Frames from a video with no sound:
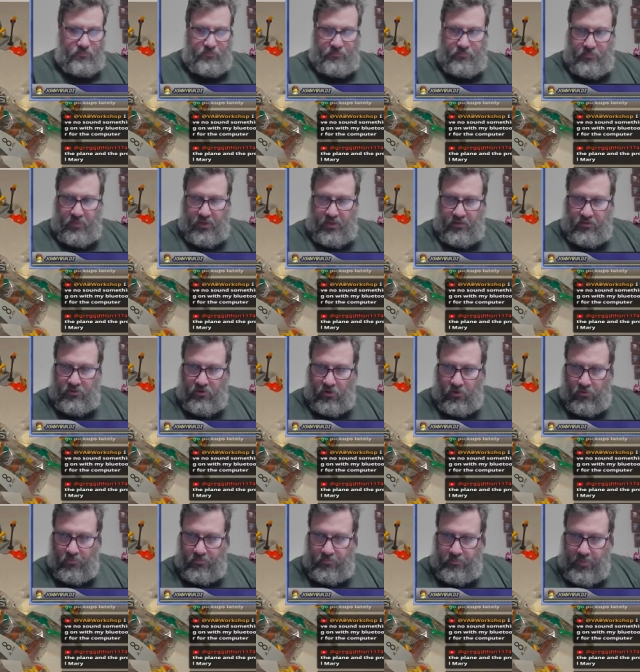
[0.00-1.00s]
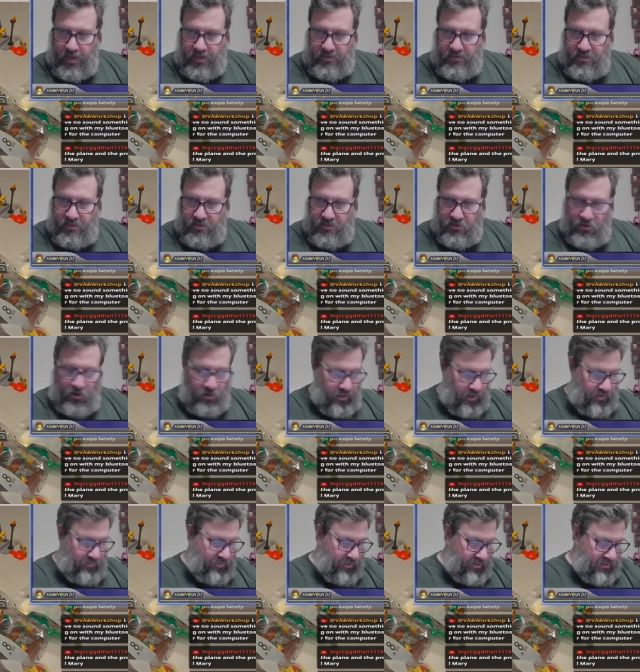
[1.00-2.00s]
been, you know, painted and all that
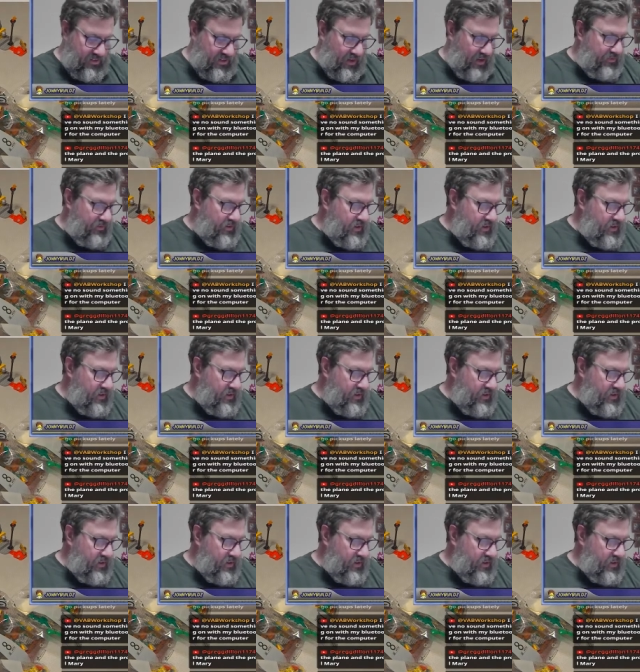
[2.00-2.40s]
fun stuff.